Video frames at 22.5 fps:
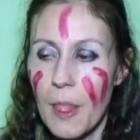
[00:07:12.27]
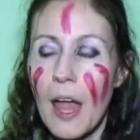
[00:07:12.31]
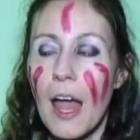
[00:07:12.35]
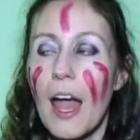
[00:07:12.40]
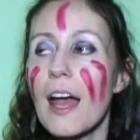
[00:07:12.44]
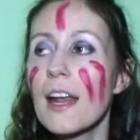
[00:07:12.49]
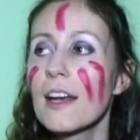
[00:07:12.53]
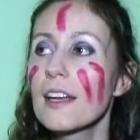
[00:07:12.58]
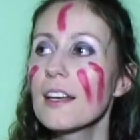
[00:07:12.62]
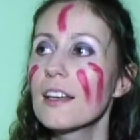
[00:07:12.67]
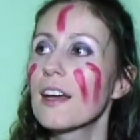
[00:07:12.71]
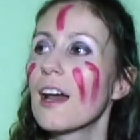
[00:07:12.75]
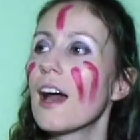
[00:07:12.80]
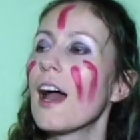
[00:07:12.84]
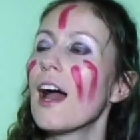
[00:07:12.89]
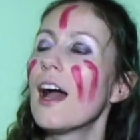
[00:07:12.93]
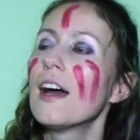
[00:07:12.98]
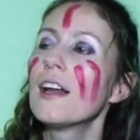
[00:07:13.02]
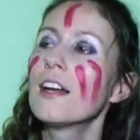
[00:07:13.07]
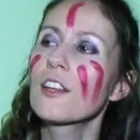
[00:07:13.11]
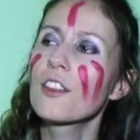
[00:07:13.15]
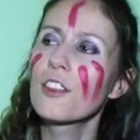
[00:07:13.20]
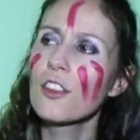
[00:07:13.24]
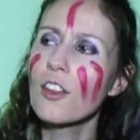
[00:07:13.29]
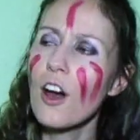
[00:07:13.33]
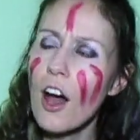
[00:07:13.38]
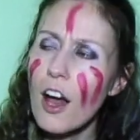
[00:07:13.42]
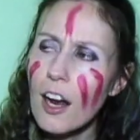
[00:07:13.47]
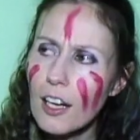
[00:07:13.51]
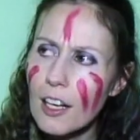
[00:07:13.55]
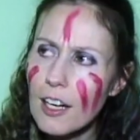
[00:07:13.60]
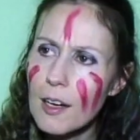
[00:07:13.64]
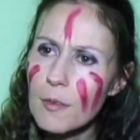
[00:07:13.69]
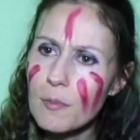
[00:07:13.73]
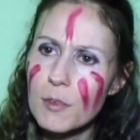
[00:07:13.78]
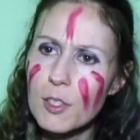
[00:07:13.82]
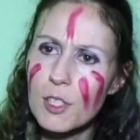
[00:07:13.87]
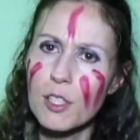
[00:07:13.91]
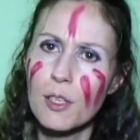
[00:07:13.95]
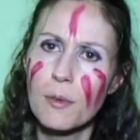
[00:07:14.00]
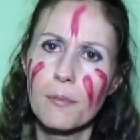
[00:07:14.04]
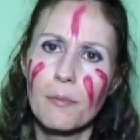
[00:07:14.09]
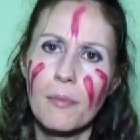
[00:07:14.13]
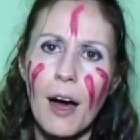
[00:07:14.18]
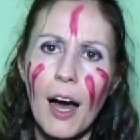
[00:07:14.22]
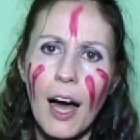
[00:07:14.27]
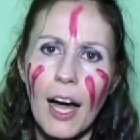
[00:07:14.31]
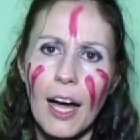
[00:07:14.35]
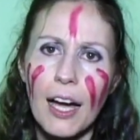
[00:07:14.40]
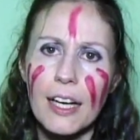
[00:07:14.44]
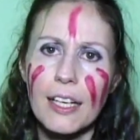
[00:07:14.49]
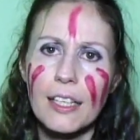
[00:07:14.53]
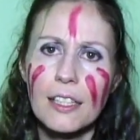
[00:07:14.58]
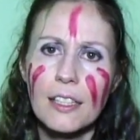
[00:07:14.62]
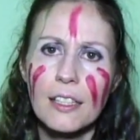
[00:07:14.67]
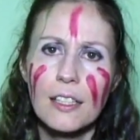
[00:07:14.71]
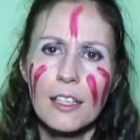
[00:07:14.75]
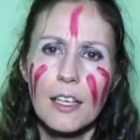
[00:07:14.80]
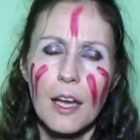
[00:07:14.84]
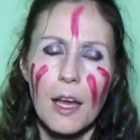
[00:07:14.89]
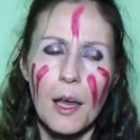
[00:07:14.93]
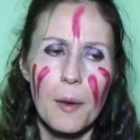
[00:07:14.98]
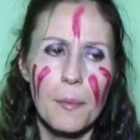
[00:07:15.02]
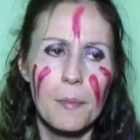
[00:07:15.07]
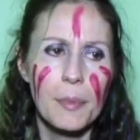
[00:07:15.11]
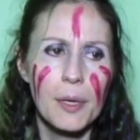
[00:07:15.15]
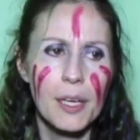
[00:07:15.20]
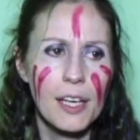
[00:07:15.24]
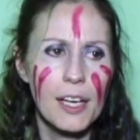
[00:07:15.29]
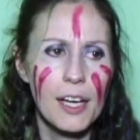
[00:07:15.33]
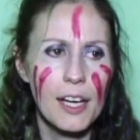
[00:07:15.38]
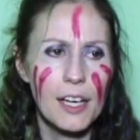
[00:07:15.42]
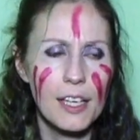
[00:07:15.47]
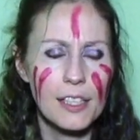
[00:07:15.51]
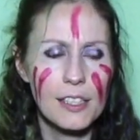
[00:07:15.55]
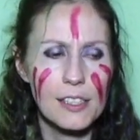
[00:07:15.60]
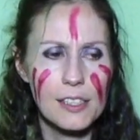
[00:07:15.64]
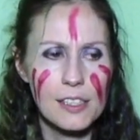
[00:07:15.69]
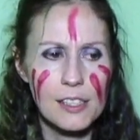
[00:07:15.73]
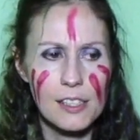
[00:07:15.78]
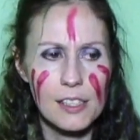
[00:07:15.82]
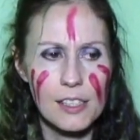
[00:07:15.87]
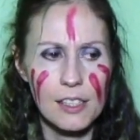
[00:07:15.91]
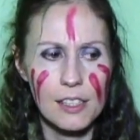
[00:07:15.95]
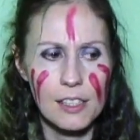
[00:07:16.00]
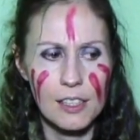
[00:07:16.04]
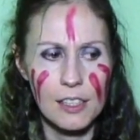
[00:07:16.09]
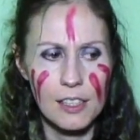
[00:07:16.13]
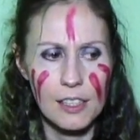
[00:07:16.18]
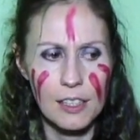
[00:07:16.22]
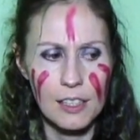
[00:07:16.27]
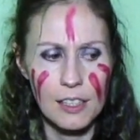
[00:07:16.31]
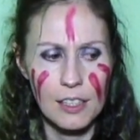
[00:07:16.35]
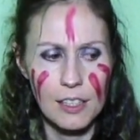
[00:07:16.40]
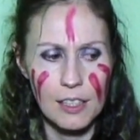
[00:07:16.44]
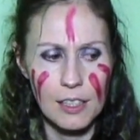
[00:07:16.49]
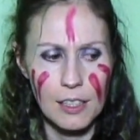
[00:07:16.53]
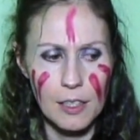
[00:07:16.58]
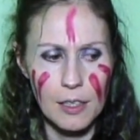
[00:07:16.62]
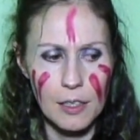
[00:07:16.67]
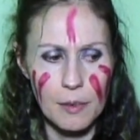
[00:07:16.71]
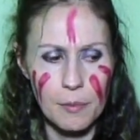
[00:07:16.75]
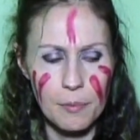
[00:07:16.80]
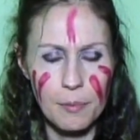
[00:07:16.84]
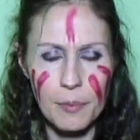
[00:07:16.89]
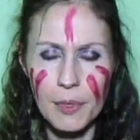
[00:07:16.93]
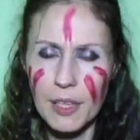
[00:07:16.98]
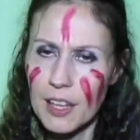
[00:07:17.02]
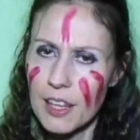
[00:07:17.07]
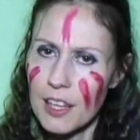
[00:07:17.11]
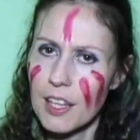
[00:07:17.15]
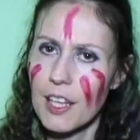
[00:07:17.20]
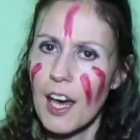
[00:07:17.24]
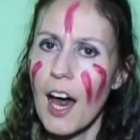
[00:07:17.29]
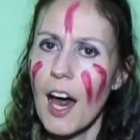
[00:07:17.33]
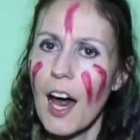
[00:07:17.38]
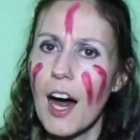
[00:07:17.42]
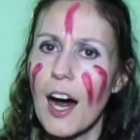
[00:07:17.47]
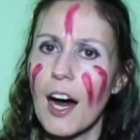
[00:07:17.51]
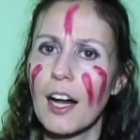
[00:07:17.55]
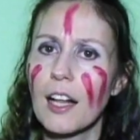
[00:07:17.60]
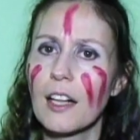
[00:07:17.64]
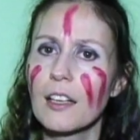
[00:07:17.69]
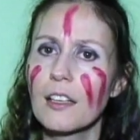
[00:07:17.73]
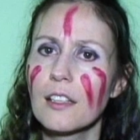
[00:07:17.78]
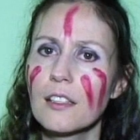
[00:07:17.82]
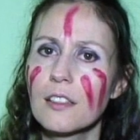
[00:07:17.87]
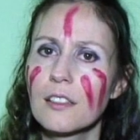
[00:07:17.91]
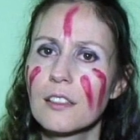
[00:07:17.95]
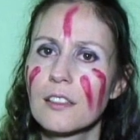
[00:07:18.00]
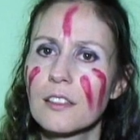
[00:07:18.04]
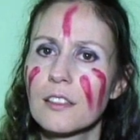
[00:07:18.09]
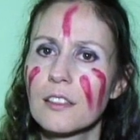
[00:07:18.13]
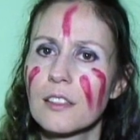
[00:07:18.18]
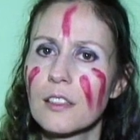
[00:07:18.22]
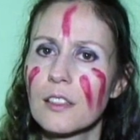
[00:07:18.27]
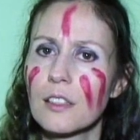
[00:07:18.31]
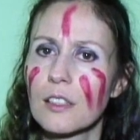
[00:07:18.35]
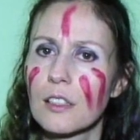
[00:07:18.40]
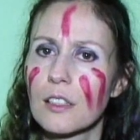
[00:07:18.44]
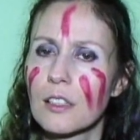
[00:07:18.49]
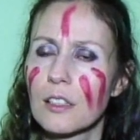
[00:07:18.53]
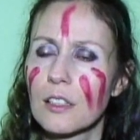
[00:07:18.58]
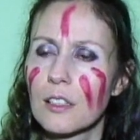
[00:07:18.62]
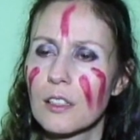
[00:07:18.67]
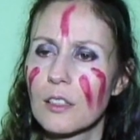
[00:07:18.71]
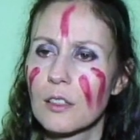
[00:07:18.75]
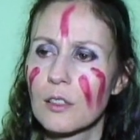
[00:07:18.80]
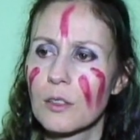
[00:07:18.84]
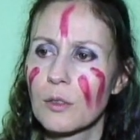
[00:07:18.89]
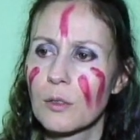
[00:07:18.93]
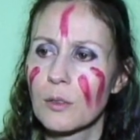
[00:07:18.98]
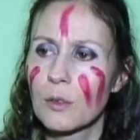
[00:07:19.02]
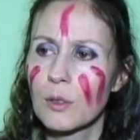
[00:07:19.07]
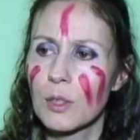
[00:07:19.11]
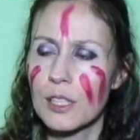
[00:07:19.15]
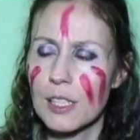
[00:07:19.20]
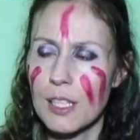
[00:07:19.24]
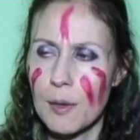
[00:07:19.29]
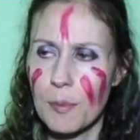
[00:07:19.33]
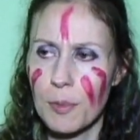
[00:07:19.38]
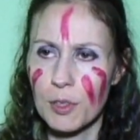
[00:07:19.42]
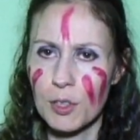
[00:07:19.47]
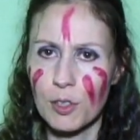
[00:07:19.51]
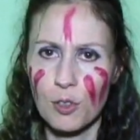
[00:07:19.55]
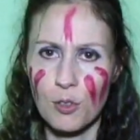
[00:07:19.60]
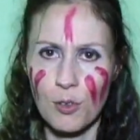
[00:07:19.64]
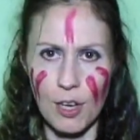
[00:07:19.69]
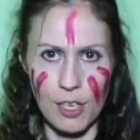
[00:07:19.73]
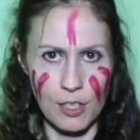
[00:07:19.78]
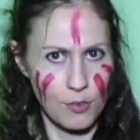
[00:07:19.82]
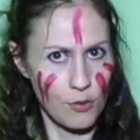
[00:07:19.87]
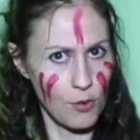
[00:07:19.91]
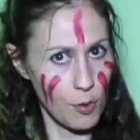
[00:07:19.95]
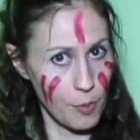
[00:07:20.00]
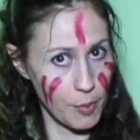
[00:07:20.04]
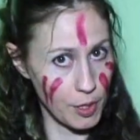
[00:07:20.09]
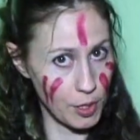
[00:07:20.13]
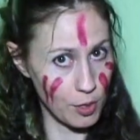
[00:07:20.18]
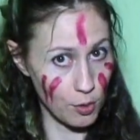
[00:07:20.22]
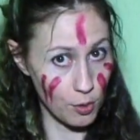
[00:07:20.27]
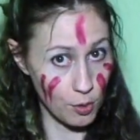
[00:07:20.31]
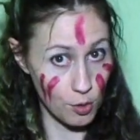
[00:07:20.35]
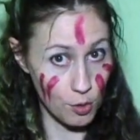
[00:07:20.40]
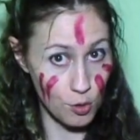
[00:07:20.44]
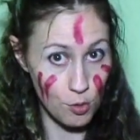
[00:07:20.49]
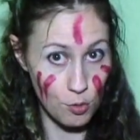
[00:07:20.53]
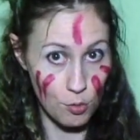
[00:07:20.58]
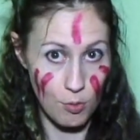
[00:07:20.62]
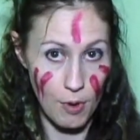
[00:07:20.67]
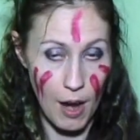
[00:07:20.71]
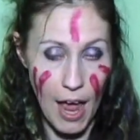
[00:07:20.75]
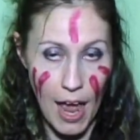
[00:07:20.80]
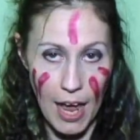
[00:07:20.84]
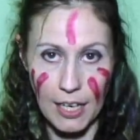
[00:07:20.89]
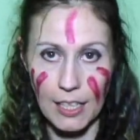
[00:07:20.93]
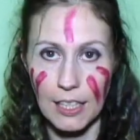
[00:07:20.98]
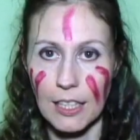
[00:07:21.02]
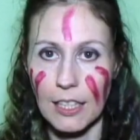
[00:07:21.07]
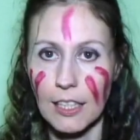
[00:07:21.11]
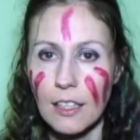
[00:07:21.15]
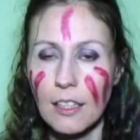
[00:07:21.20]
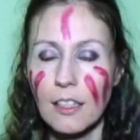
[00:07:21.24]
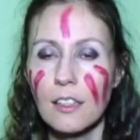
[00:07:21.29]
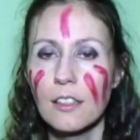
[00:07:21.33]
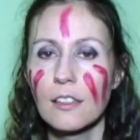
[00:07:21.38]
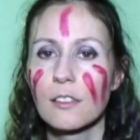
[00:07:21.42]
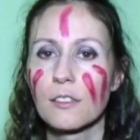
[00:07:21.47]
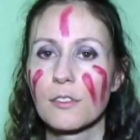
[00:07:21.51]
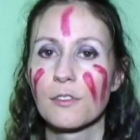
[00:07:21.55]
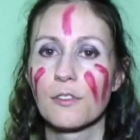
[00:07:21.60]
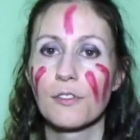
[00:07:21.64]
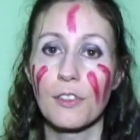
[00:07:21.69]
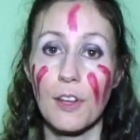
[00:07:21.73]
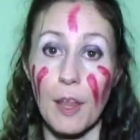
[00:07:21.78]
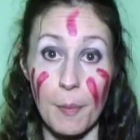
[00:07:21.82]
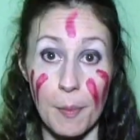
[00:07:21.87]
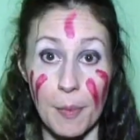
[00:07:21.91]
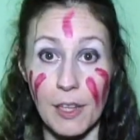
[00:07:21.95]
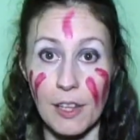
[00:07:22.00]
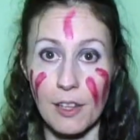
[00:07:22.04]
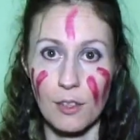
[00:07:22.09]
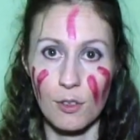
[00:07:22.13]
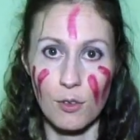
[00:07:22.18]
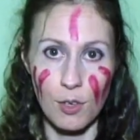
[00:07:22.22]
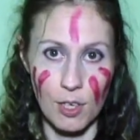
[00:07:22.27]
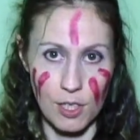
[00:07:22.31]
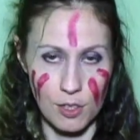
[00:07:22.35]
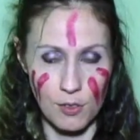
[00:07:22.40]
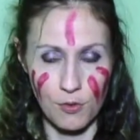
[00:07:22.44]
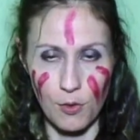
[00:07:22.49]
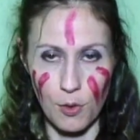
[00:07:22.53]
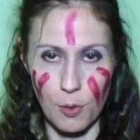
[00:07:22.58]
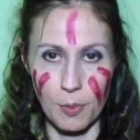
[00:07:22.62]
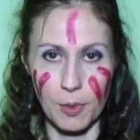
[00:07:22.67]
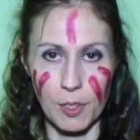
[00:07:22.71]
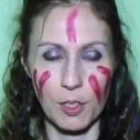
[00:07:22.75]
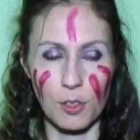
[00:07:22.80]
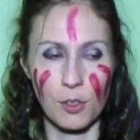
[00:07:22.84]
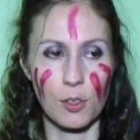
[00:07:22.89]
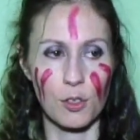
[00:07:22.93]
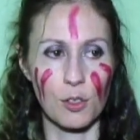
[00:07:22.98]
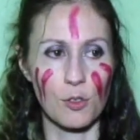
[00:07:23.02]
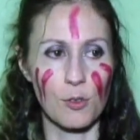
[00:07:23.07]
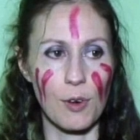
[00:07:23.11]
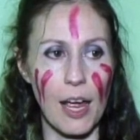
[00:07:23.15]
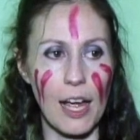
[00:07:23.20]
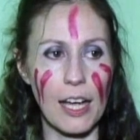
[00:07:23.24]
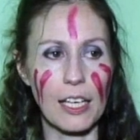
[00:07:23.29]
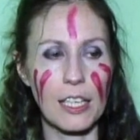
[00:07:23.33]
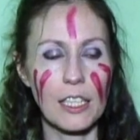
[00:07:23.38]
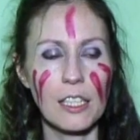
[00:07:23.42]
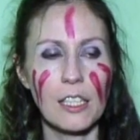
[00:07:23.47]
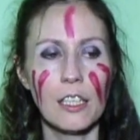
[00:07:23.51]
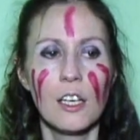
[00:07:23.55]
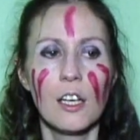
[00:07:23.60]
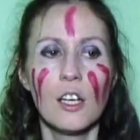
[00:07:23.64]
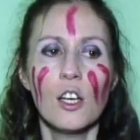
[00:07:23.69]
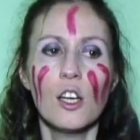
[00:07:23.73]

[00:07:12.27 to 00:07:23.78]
And a thought comes to mind because Mithal was able to transform into a dragon. Flemeth transformed into a dragon.